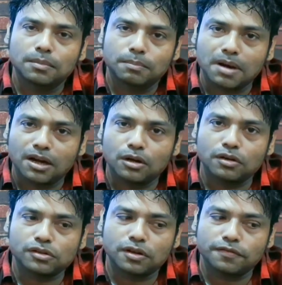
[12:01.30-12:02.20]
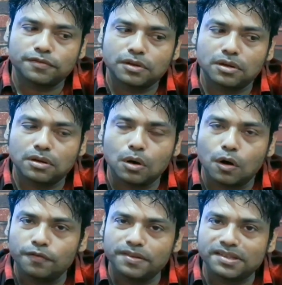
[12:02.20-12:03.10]
Microsoft
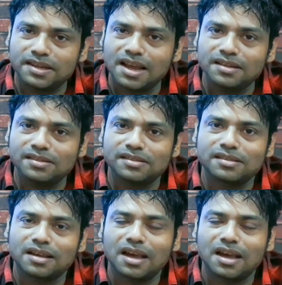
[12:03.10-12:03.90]
Office Lens,